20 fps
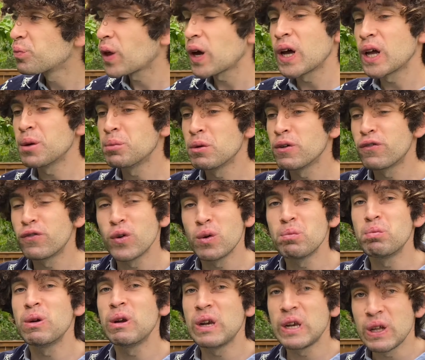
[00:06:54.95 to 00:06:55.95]
I am a firm
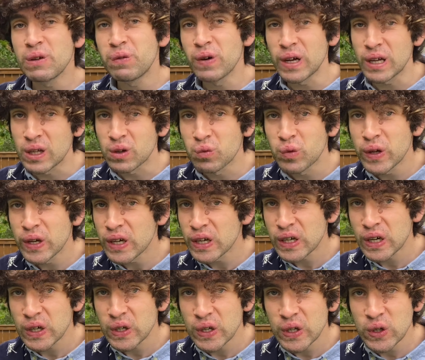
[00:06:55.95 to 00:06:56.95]
believer in
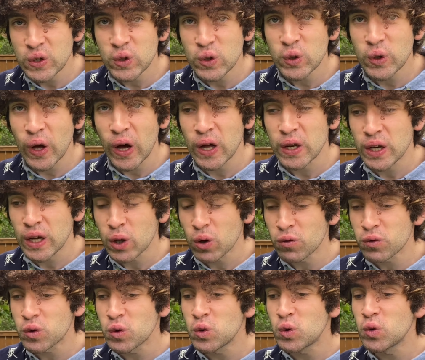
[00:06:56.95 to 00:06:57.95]
reincarnation and I
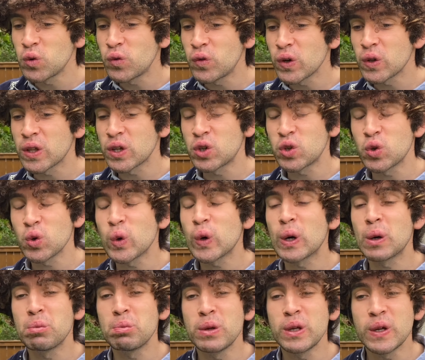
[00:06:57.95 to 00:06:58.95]
often do feel that Cher
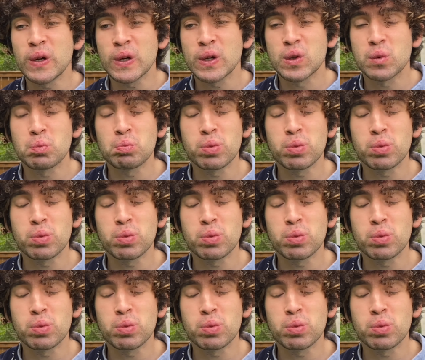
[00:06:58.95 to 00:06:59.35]
Ami is